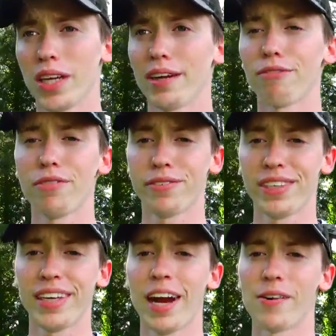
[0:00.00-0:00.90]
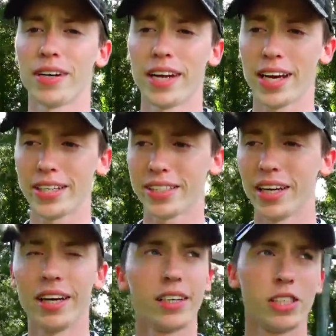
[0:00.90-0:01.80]
like 15 hour days.
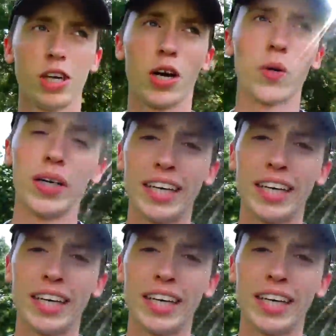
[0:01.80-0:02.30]
So